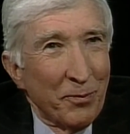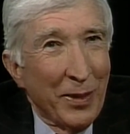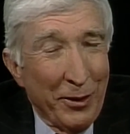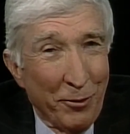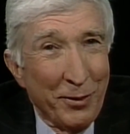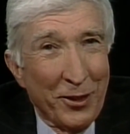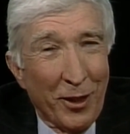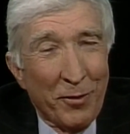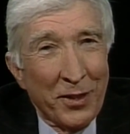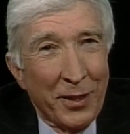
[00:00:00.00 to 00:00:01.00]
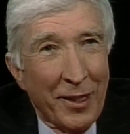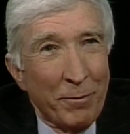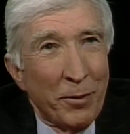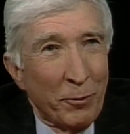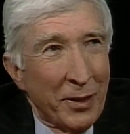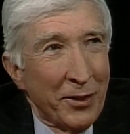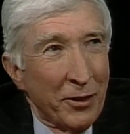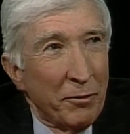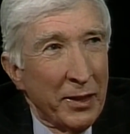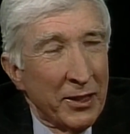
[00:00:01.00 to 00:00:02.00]
I don't read often enough, but when I
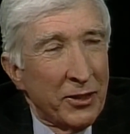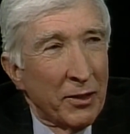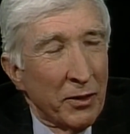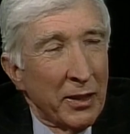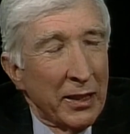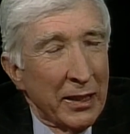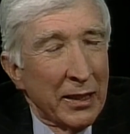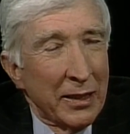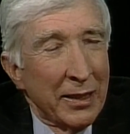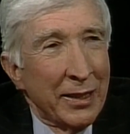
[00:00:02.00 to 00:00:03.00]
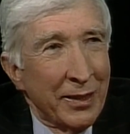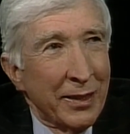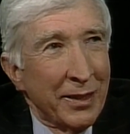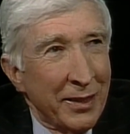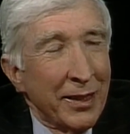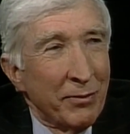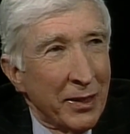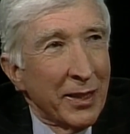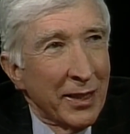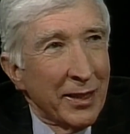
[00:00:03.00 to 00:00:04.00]
do read, it's generally uh, in, in, the
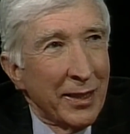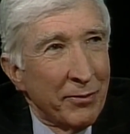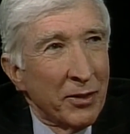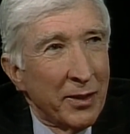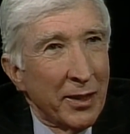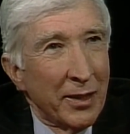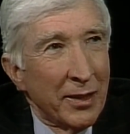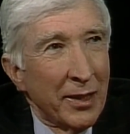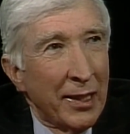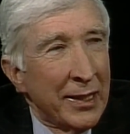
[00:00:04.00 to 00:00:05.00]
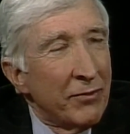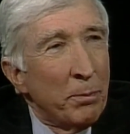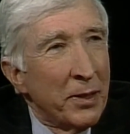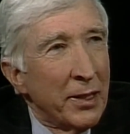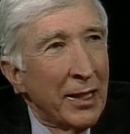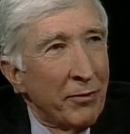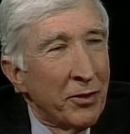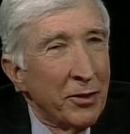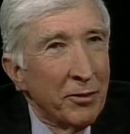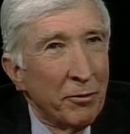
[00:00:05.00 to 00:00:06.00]
evening, yeah, after, after dinner. dinner. I've never been an
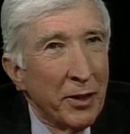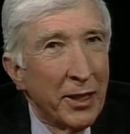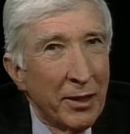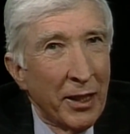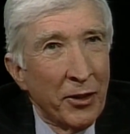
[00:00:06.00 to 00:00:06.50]
afternoon reader.